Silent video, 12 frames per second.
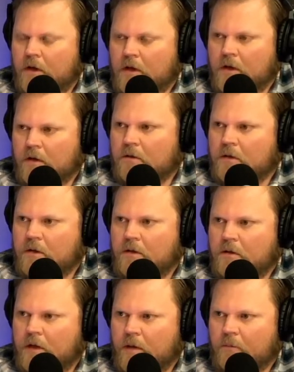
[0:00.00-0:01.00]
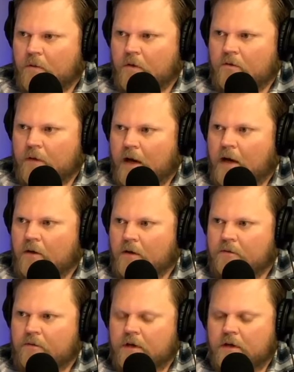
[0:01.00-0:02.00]
uh, and move out
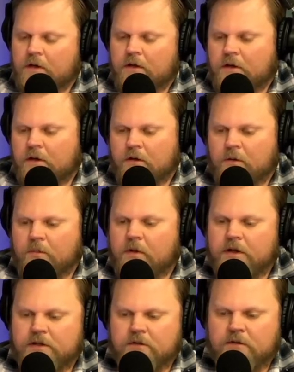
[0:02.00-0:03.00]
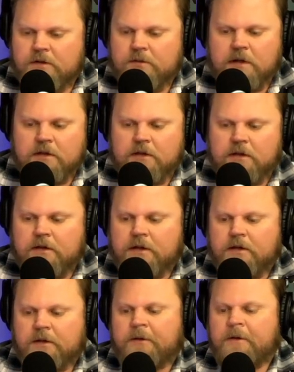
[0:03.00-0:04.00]
of their, you know, the place of despair that they're
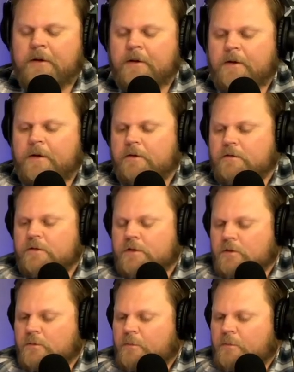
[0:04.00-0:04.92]
in. Yeah. So,